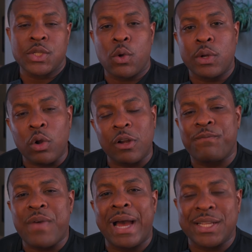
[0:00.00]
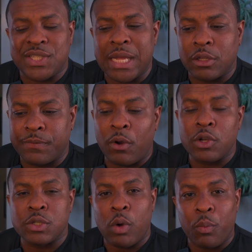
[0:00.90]
So in order to find the sellers
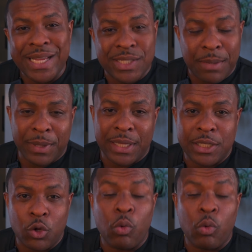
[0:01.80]
first, what we typically do,